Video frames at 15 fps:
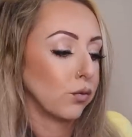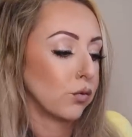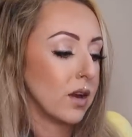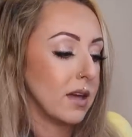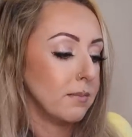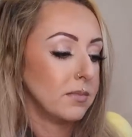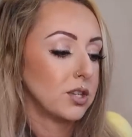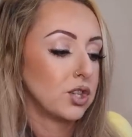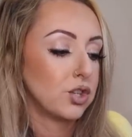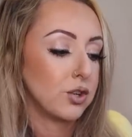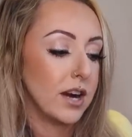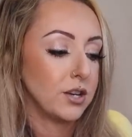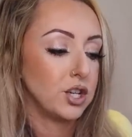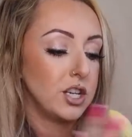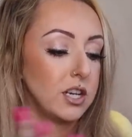ribbed,
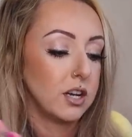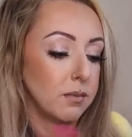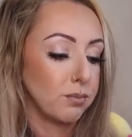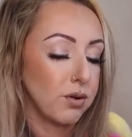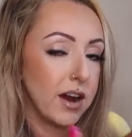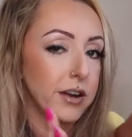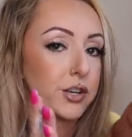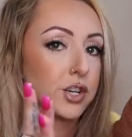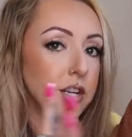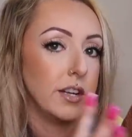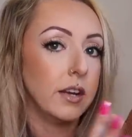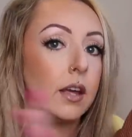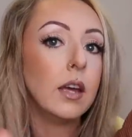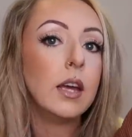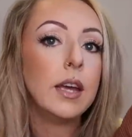stretchy
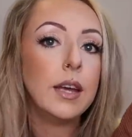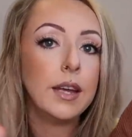compression